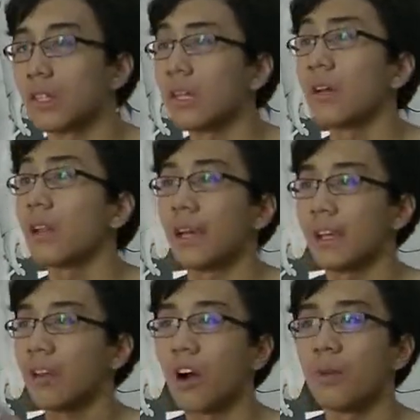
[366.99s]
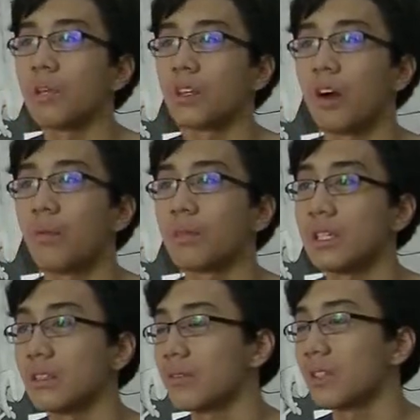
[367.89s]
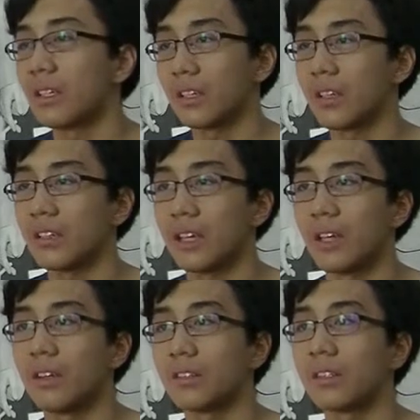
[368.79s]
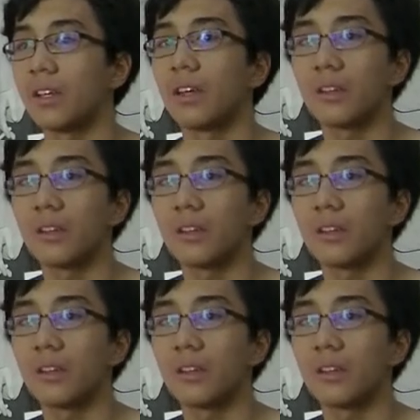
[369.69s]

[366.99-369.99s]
They're not like carbon copies of Sonic and Tails.